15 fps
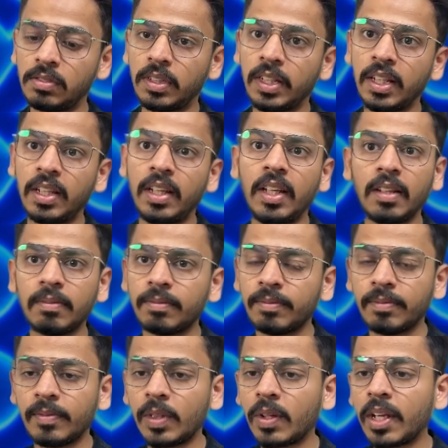key.
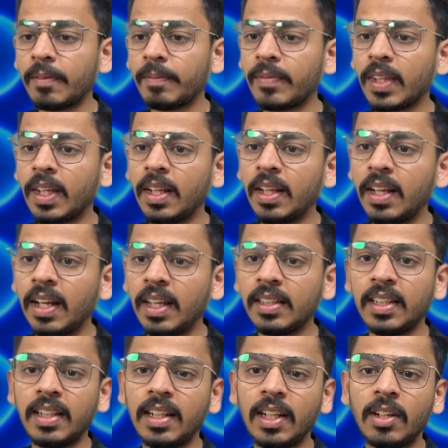Okay, and
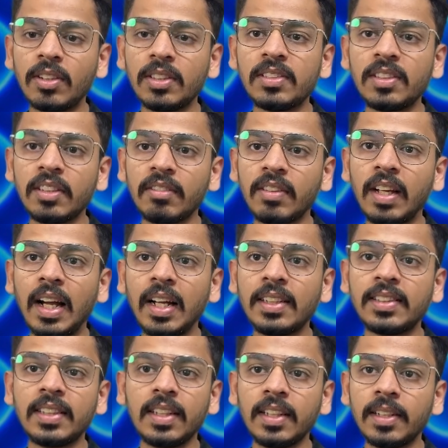then click on save, add
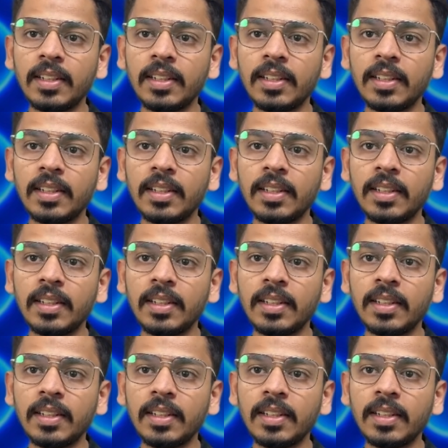secret.